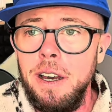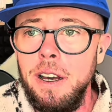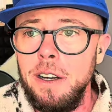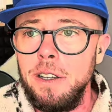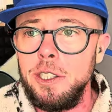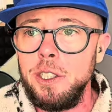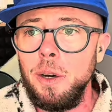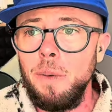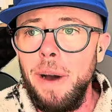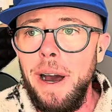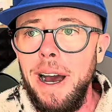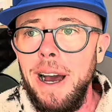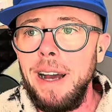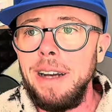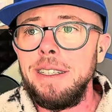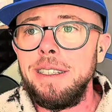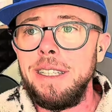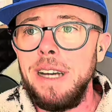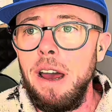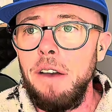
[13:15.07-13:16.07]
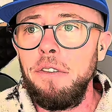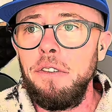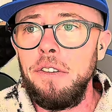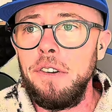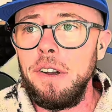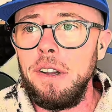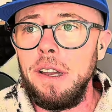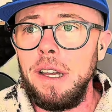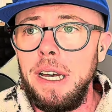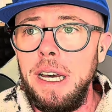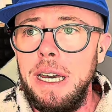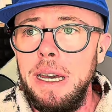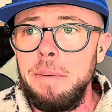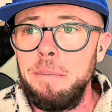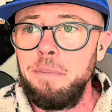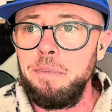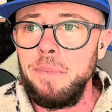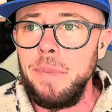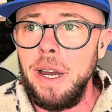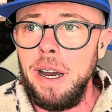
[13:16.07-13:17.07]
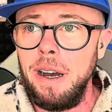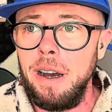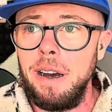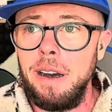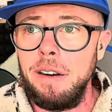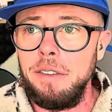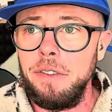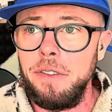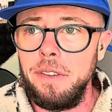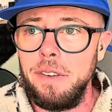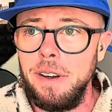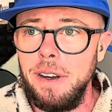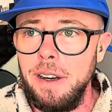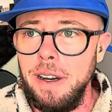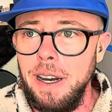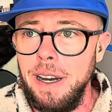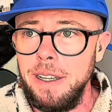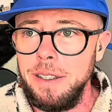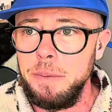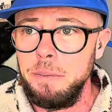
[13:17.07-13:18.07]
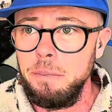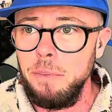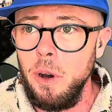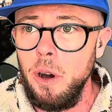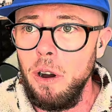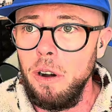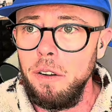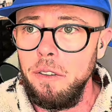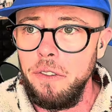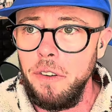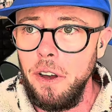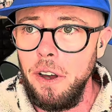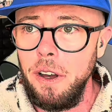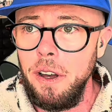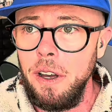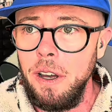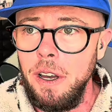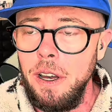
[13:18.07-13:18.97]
So I definitely have had more of a